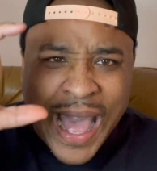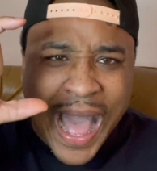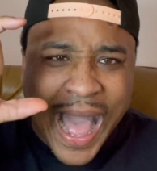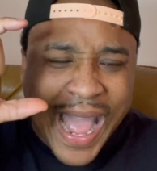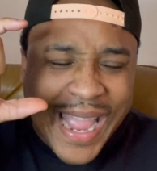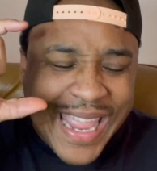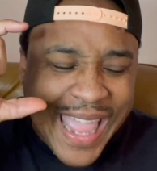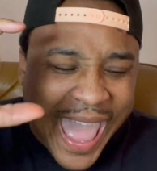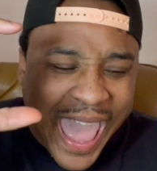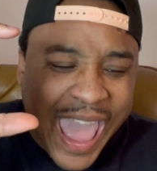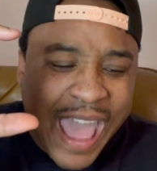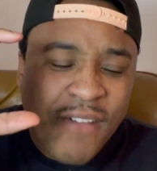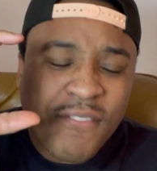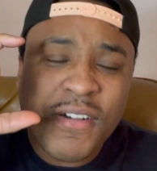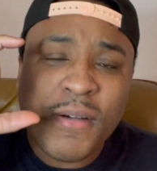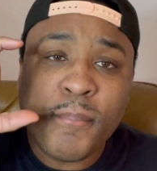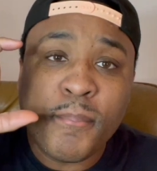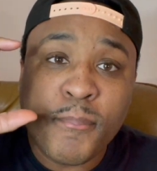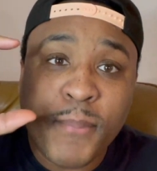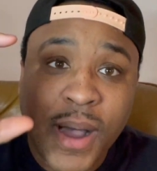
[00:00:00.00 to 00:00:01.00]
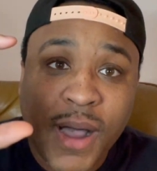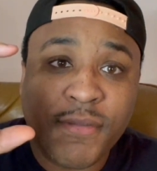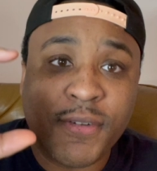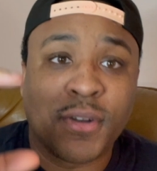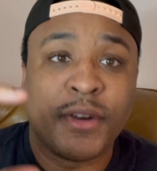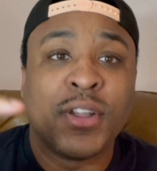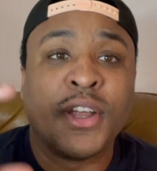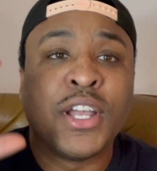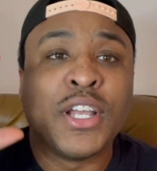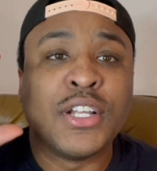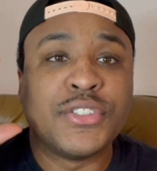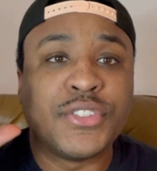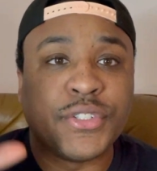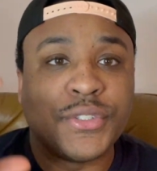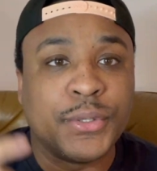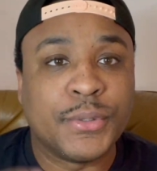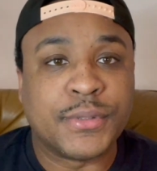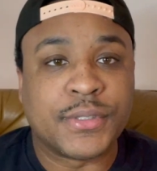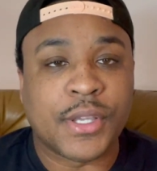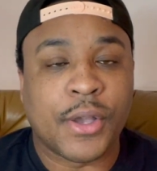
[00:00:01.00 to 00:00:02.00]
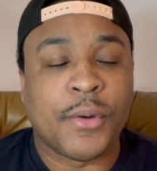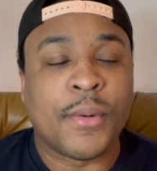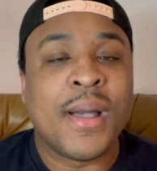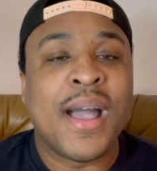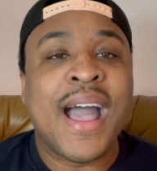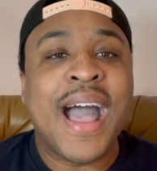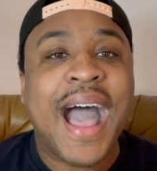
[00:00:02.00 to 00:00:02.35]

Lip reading: I have a buffer to do so.